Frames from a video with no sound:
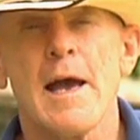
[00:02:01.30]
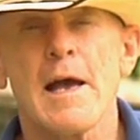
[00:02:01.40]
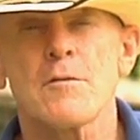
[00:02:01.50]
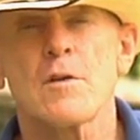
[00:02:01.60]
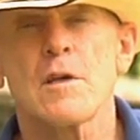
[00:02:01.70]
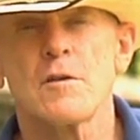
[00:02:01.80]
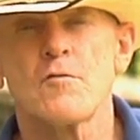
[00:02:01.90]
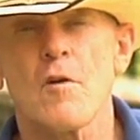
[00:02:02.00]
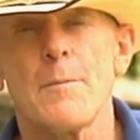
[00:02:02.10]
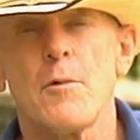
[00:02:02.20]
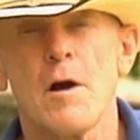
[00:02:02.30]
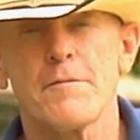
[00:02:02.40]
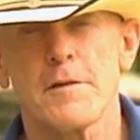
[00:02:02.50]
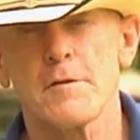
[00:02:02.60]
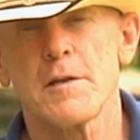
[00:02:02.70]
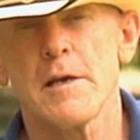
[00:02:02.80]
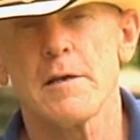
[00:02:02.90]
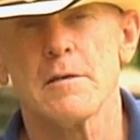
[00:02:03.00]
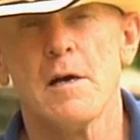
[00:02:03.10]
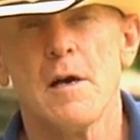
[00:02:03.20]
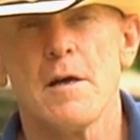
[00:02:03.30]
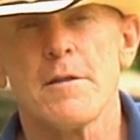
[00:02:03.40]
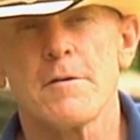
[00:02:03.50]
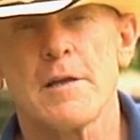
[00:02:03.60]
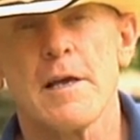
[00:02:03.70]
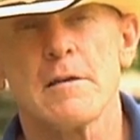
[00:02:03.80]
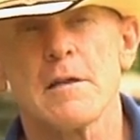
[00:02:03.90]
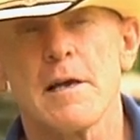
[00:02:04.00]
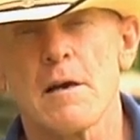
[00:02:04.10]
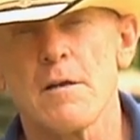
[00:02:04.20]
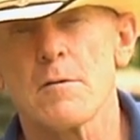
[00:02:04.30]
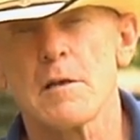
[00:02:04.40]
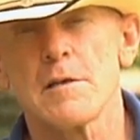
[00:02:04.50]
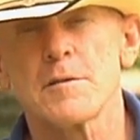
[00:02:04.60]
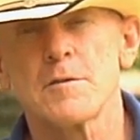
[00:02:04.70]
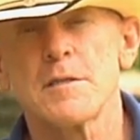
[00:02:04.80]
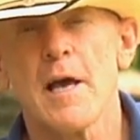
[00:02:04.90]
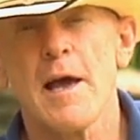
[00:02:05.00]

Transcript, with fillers: actually can drop off their tail. Their tail, like other lizards,